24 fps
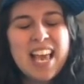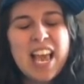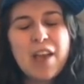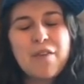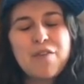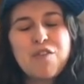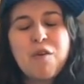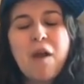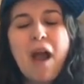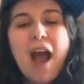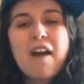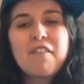
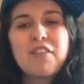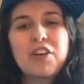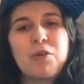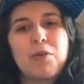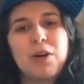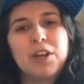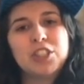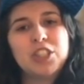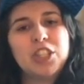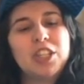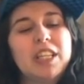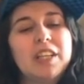If you have a
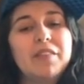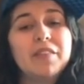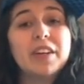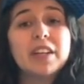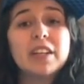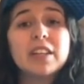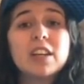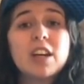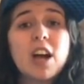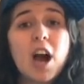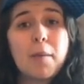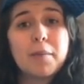question, leave it
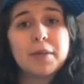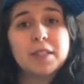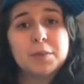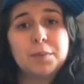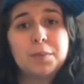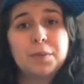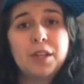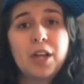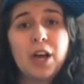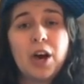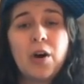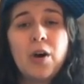in the comments
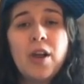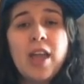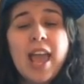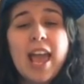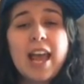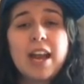below.